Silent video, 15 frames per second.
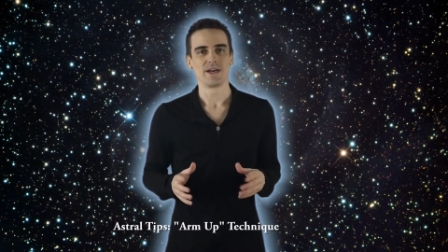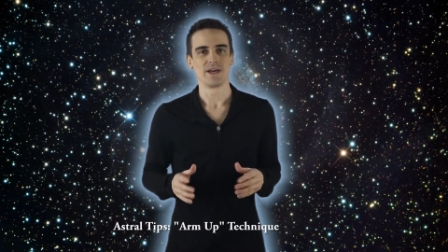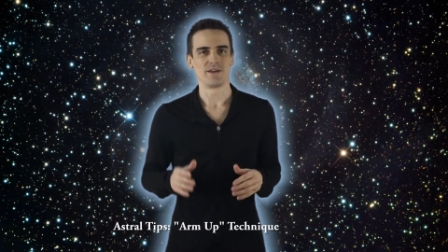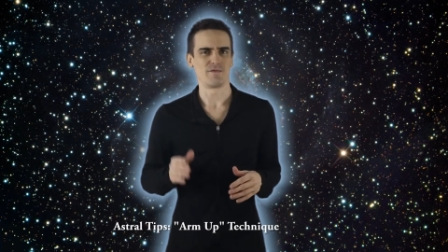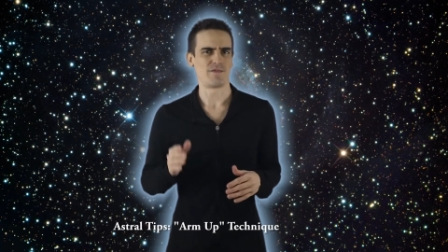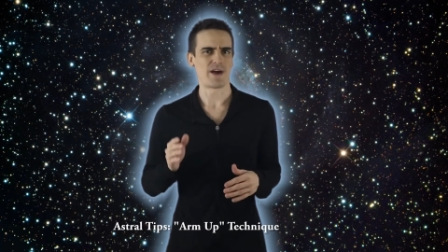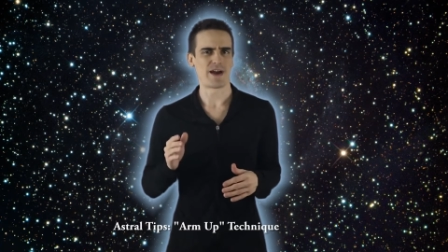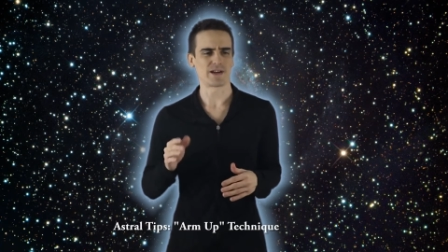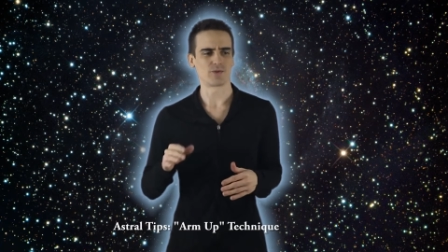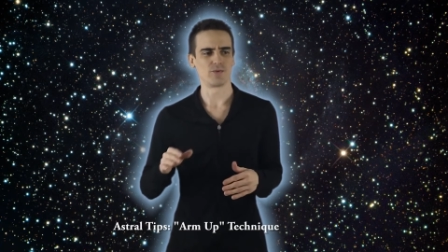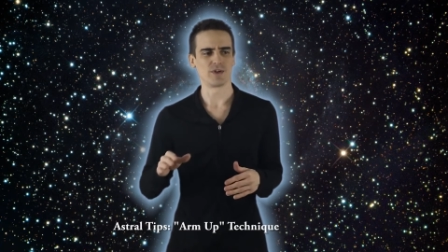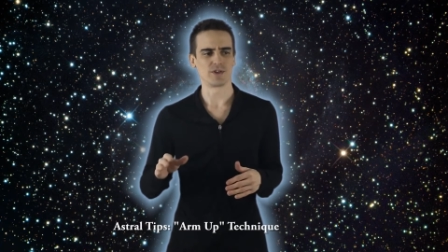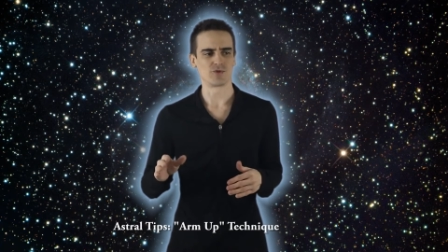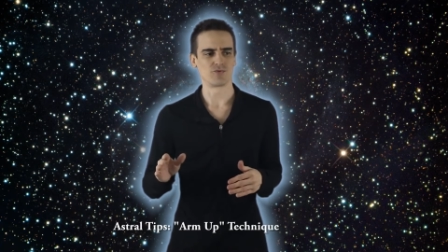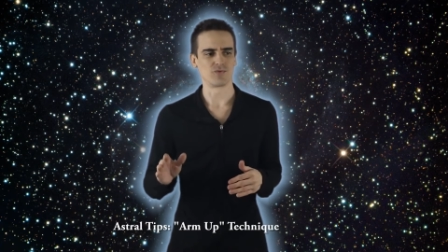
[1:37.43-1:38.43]
In fact,
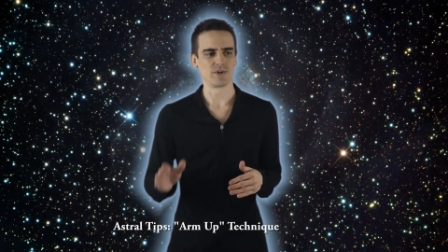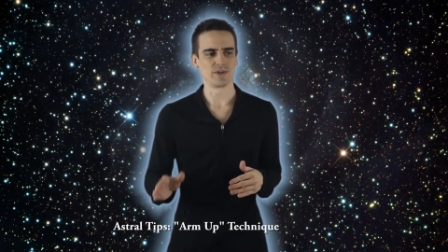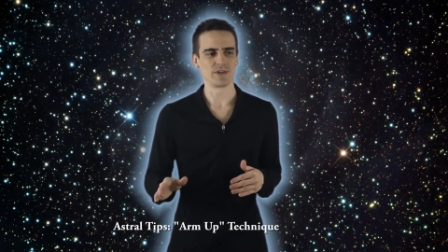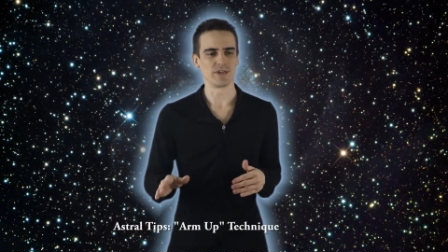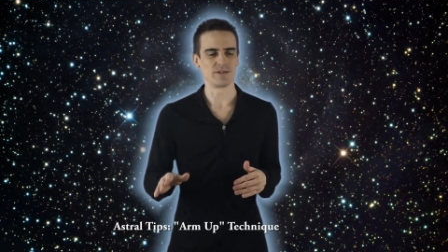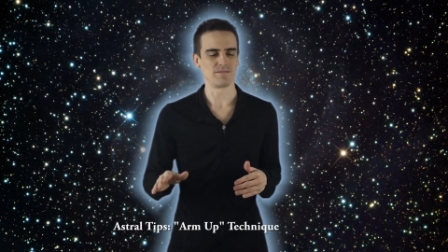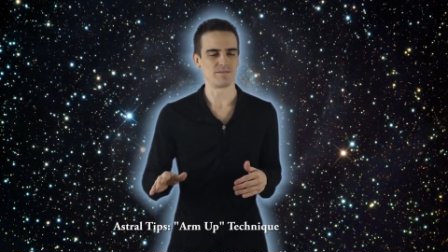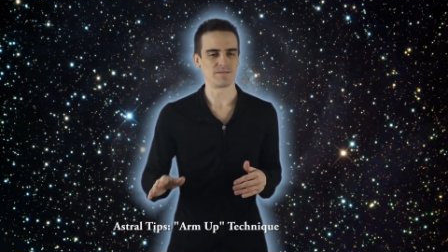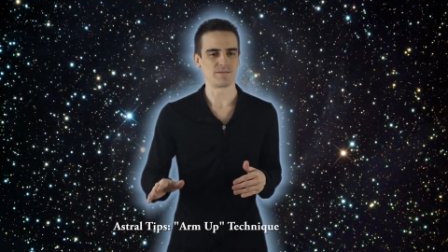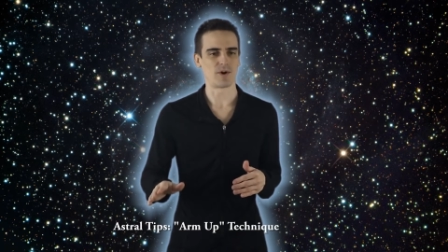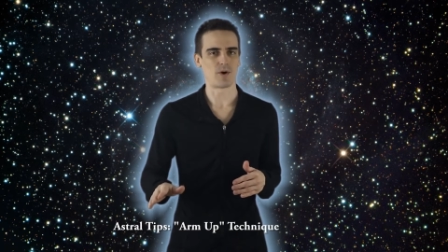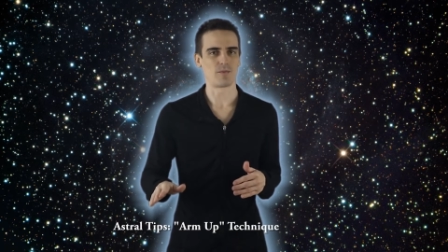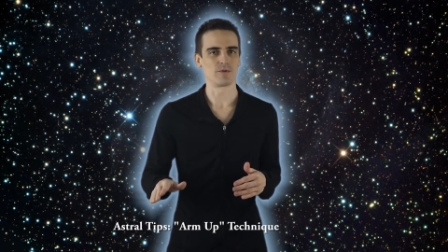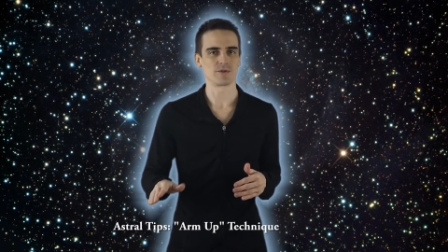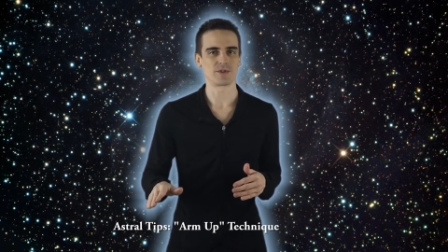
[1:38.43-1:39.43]
when it's really
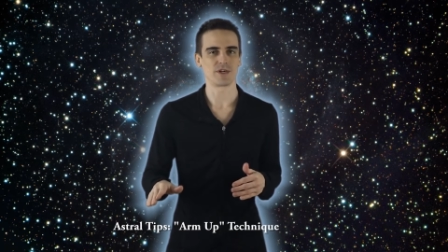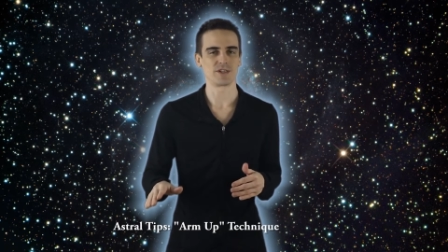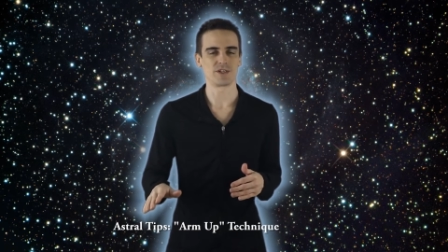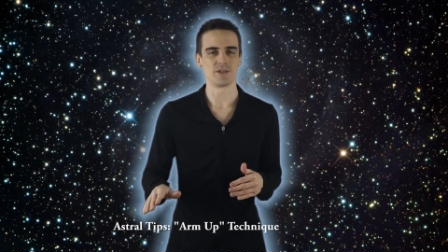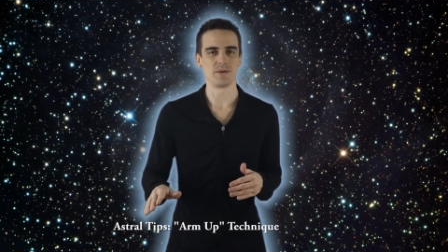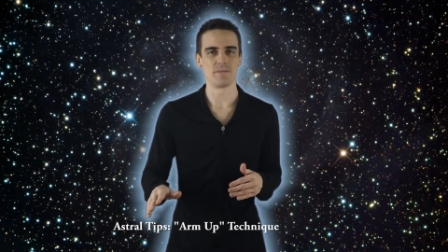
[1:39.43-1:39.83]
almost touching